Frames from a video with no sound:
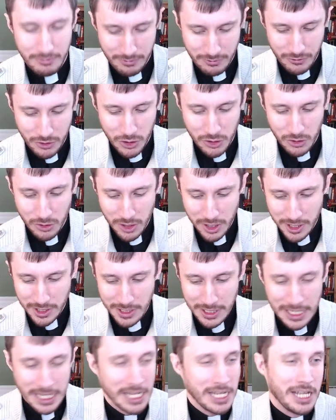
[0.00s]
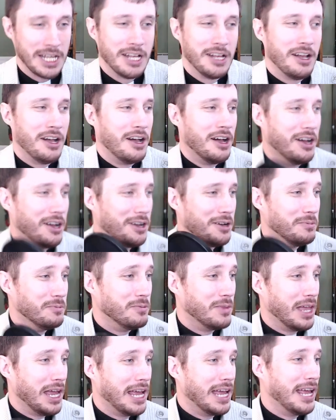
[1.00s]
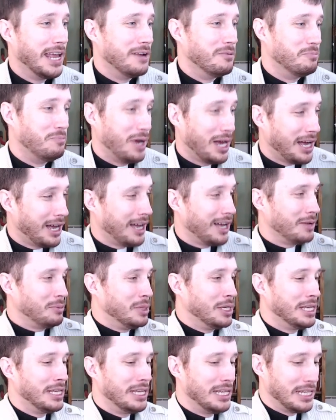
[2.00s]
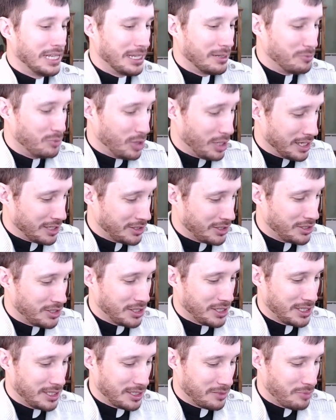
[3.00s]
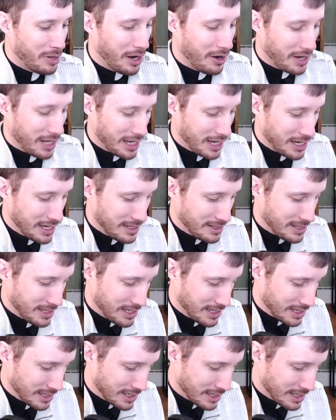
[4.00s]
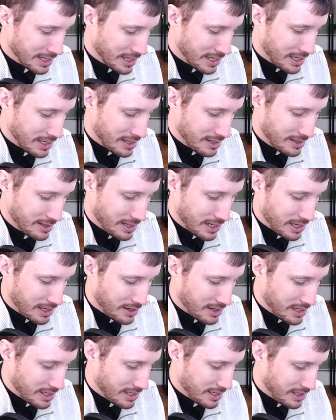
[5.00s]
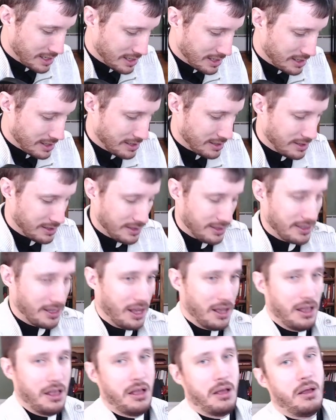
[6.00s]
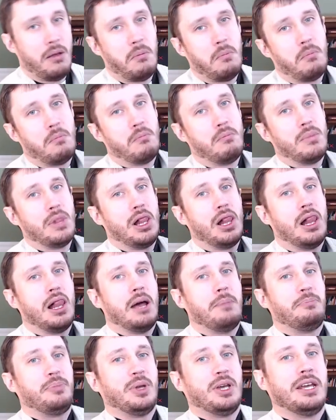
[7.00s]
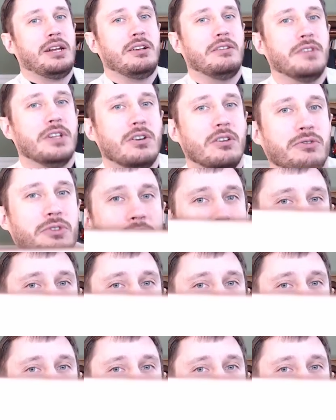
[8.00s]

for short. And Bob can bless just about anything. There is, I don't even know if you can